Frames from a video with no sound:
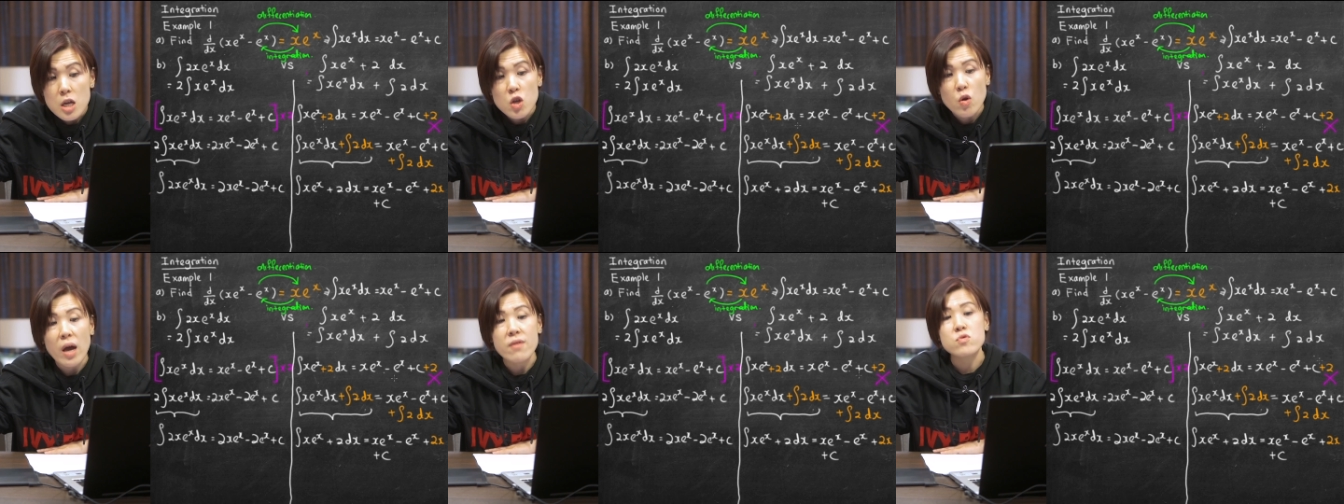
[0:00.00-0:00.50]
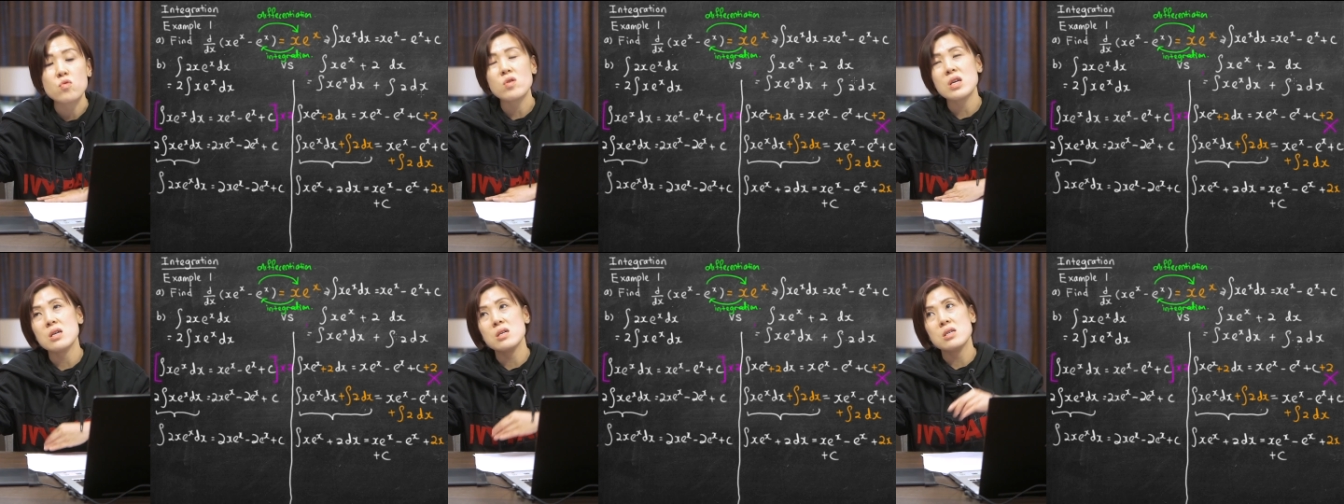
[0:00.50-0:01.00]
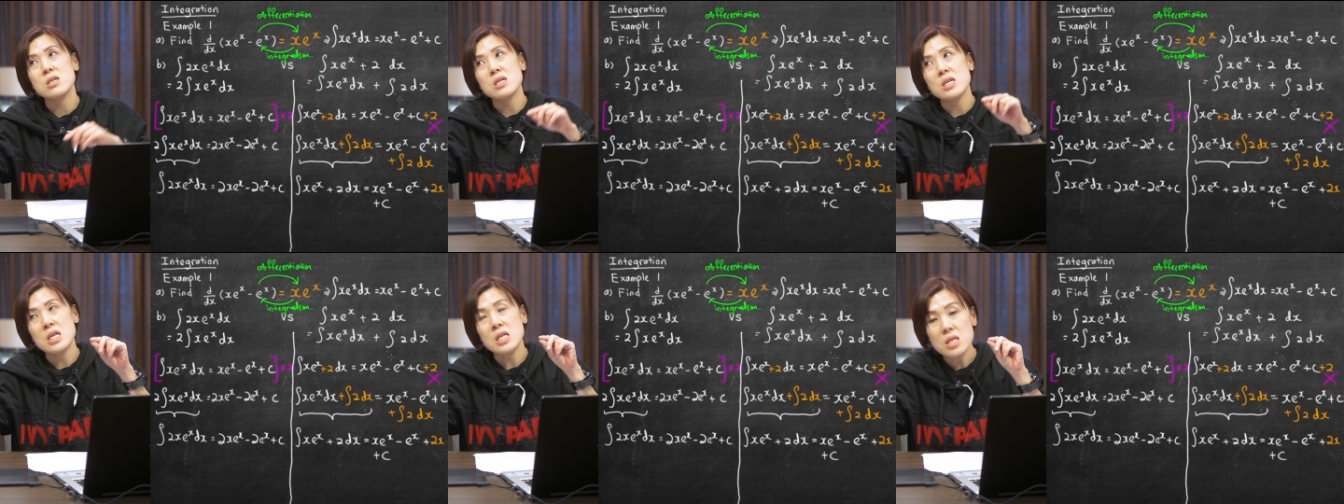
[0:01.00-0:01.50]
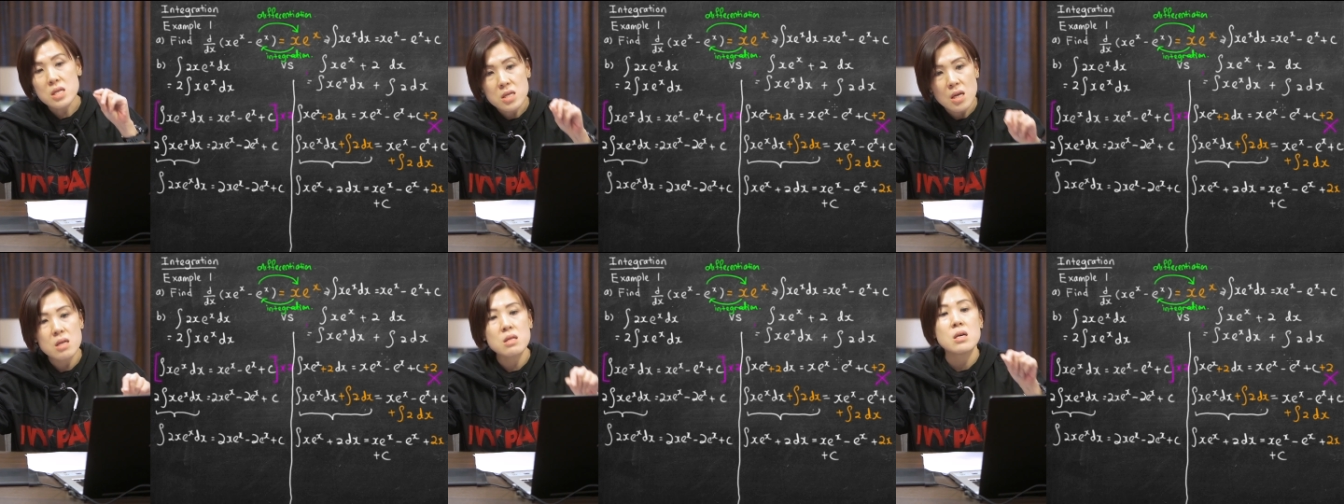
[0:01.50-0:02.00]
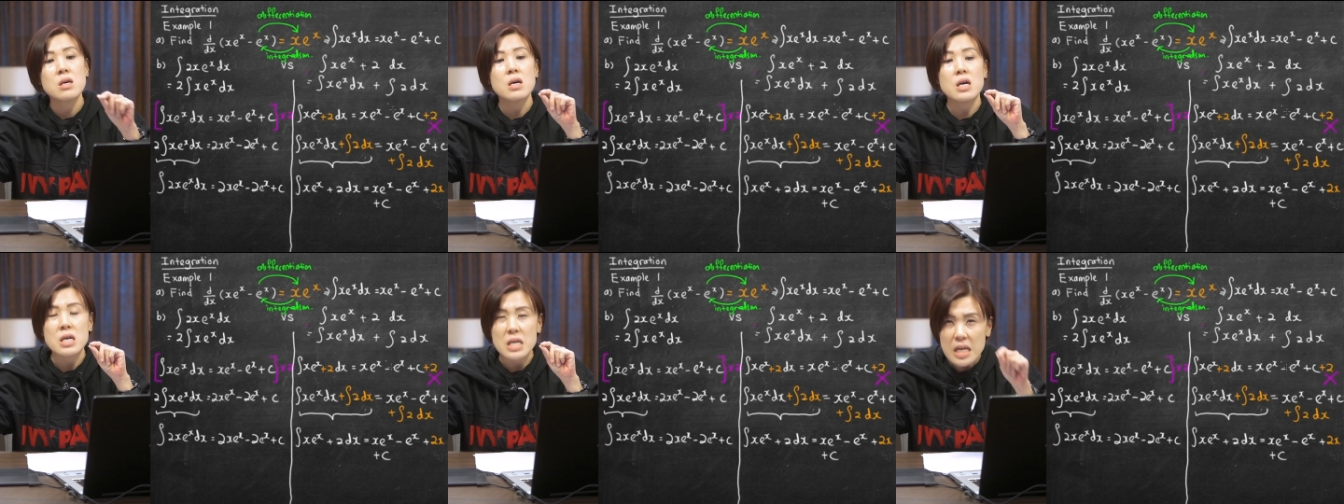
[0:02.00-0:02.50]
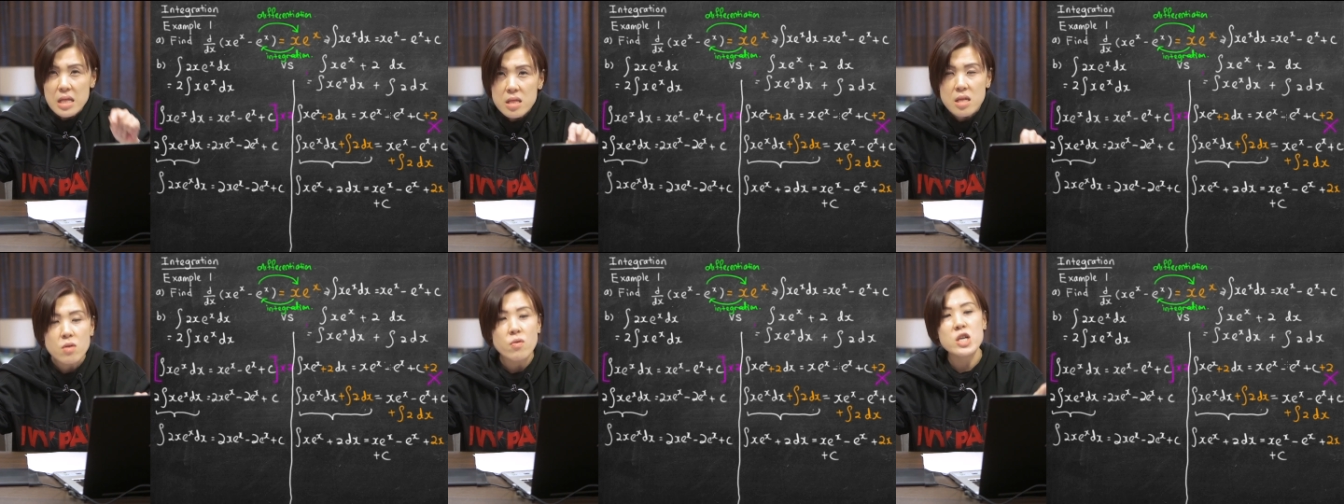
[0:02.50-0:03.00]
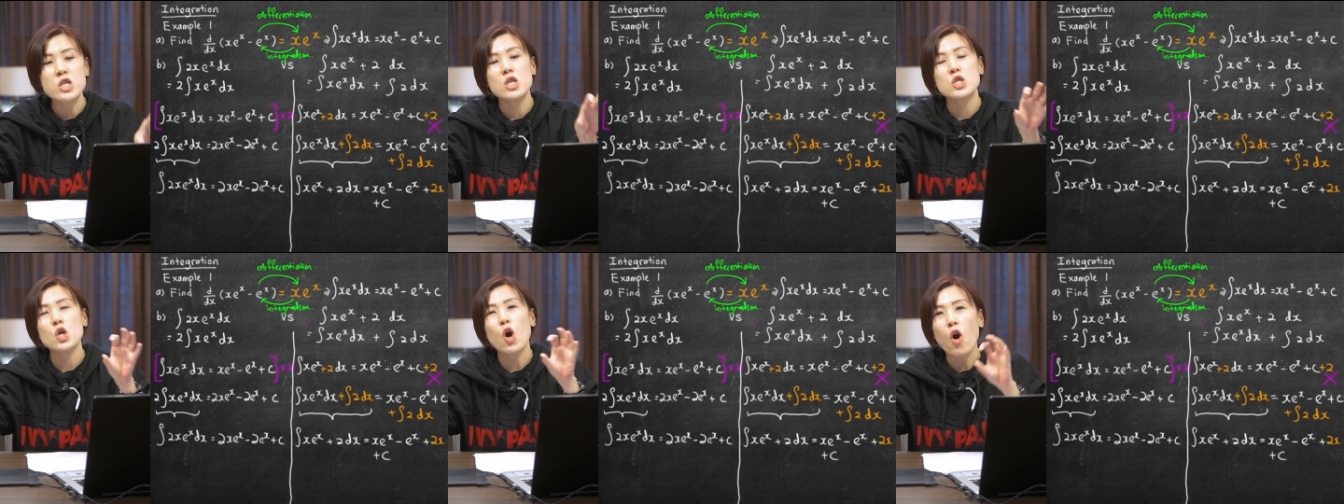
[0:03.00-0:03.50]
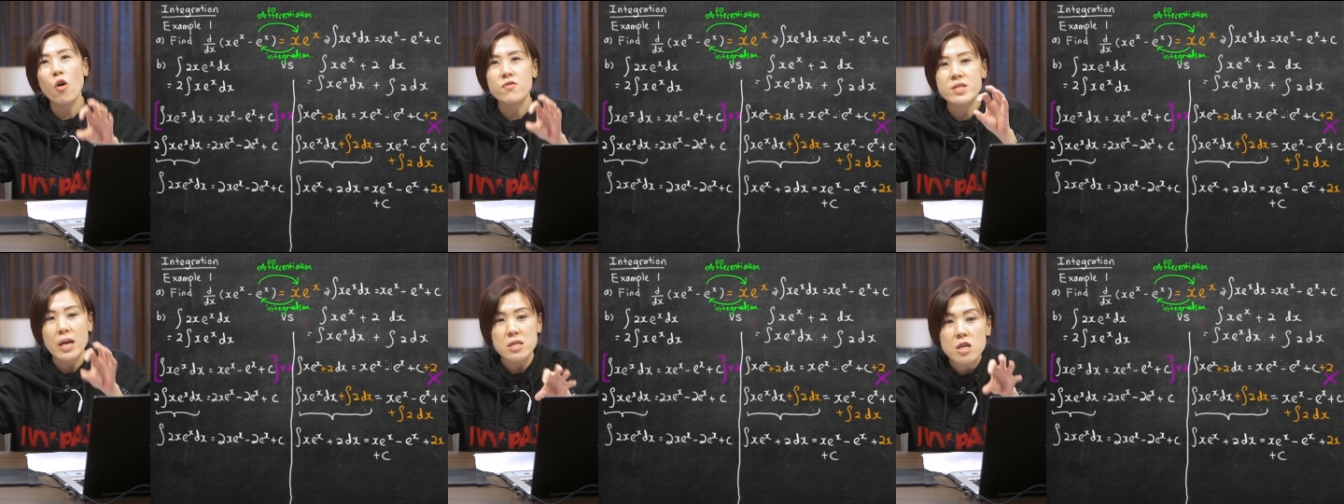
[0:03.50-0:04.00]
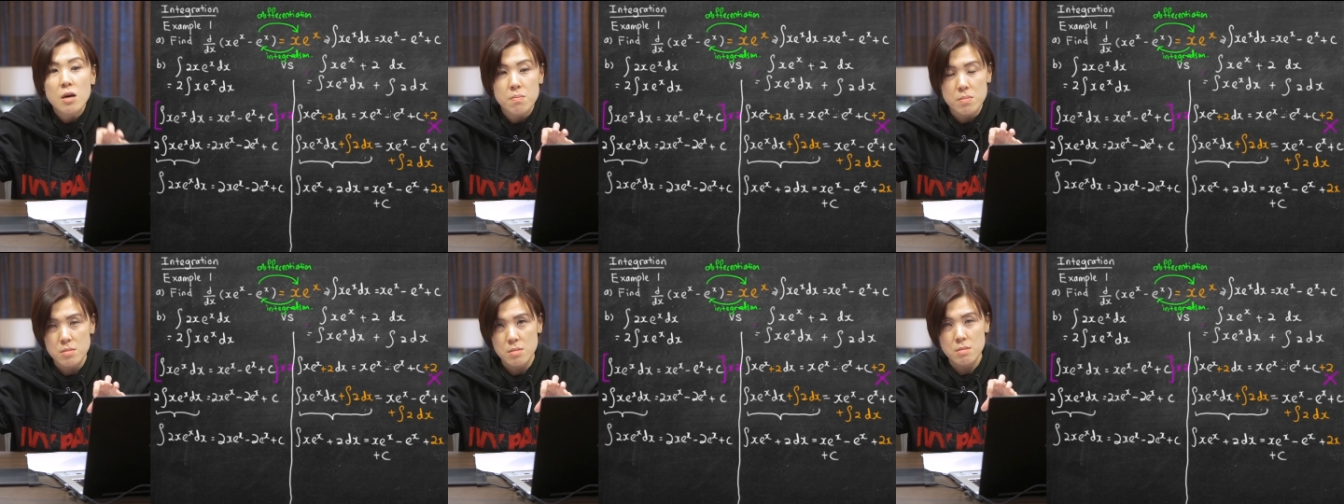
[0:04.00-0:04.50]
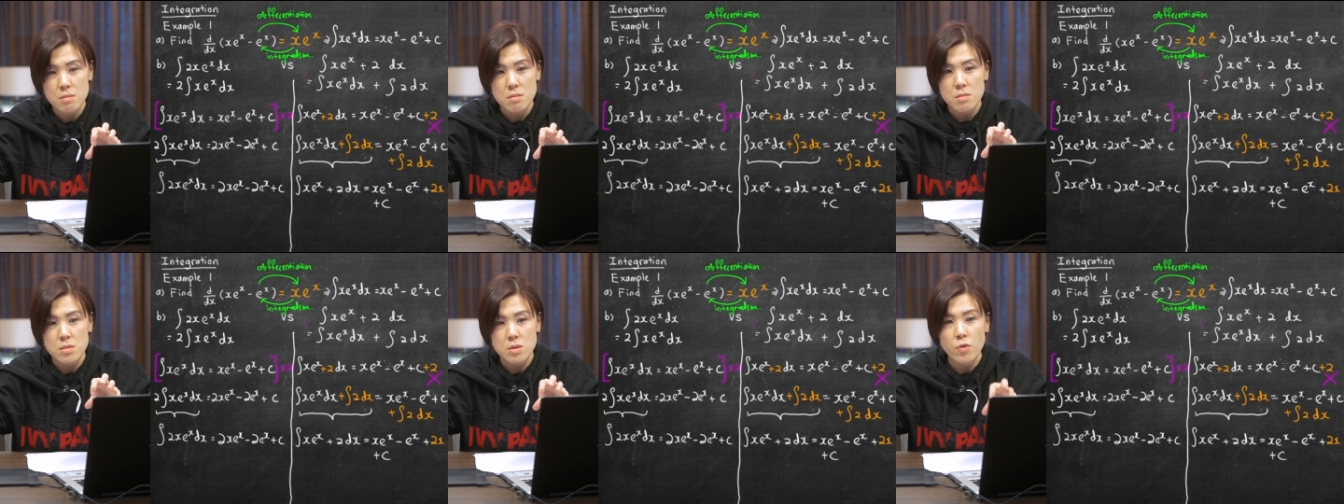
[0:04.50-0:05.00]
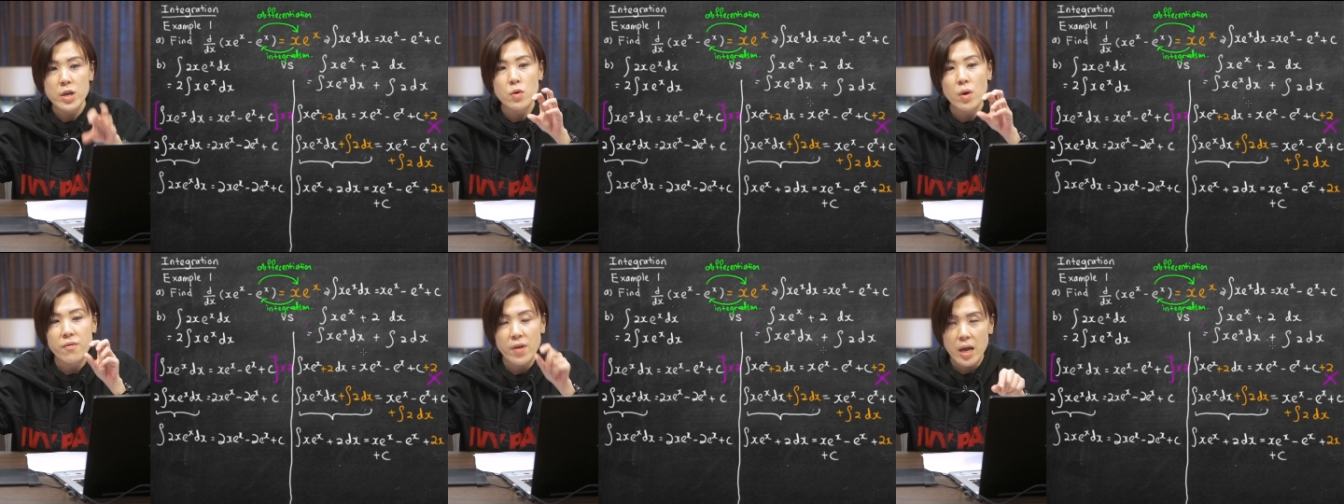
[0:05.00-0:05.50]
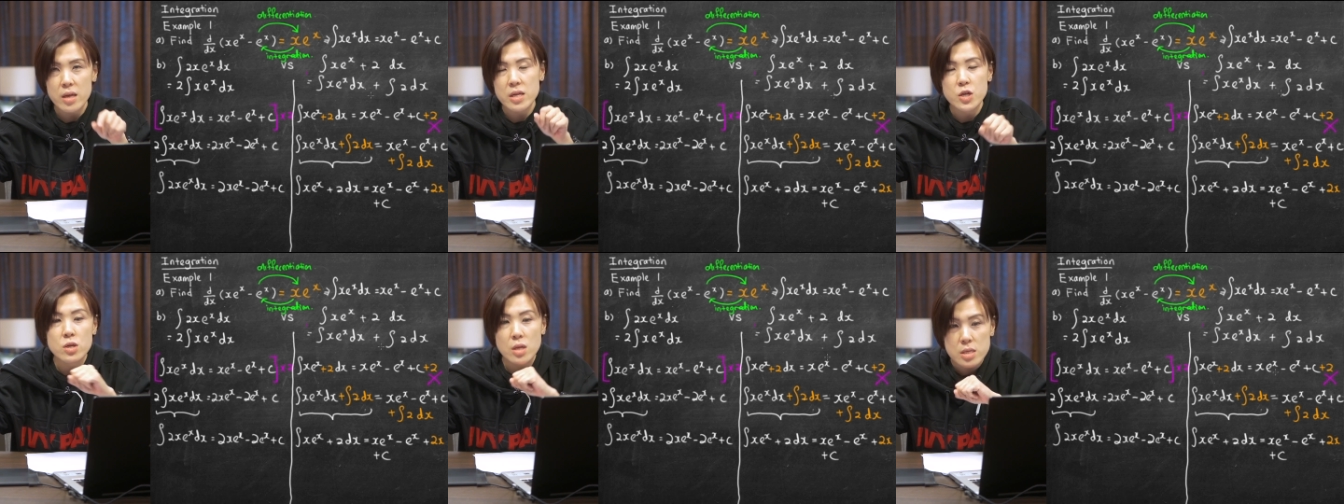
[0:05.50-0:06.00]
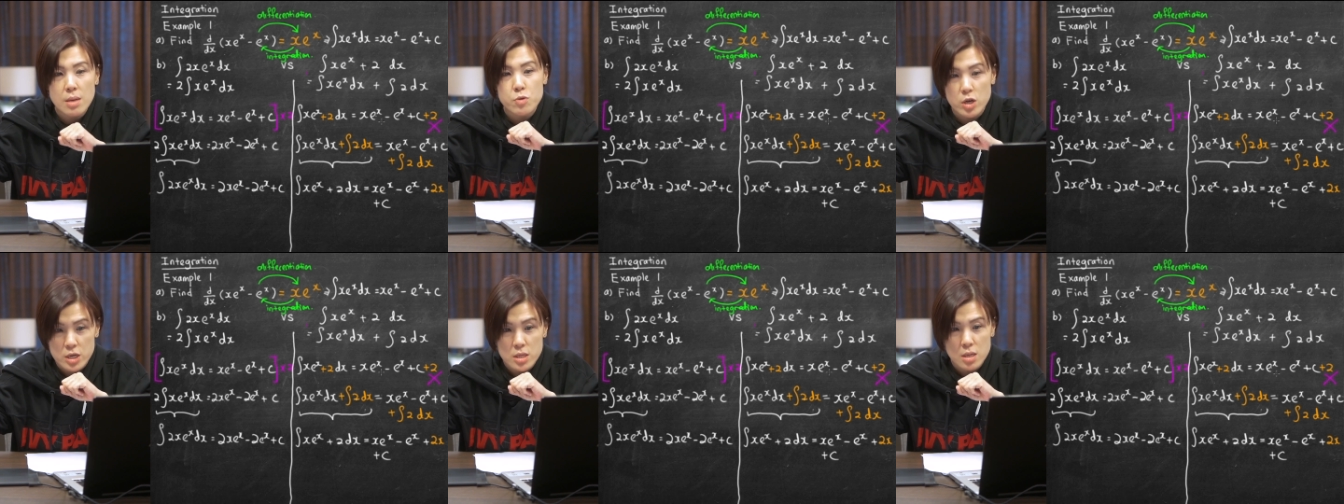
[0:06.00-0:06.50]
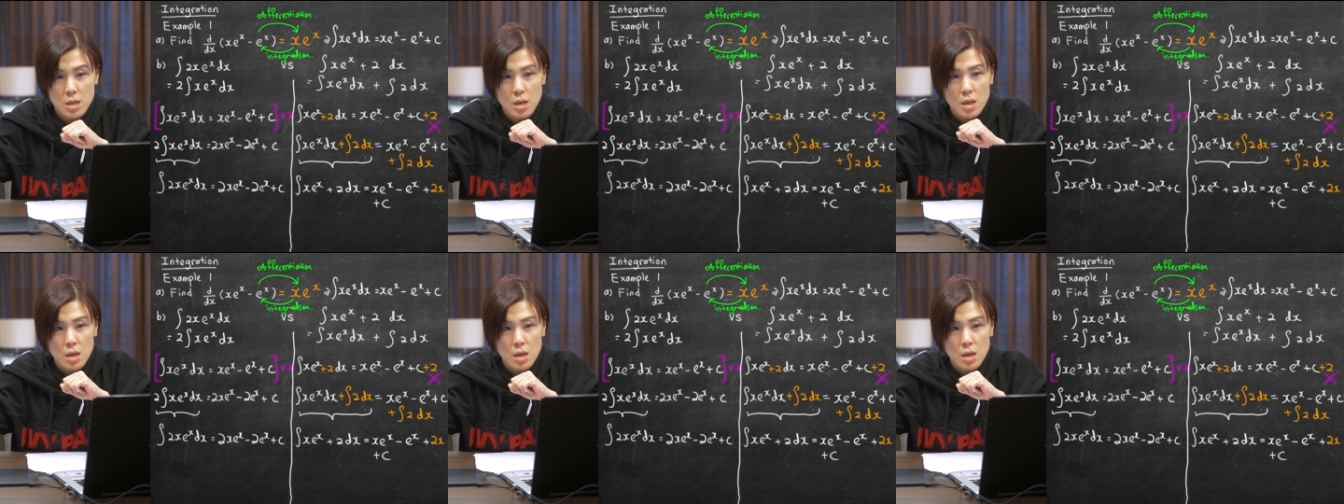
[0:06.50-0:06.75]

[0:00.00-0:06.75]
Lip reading: You have to insert integrations of that term when you have addition and subtractions.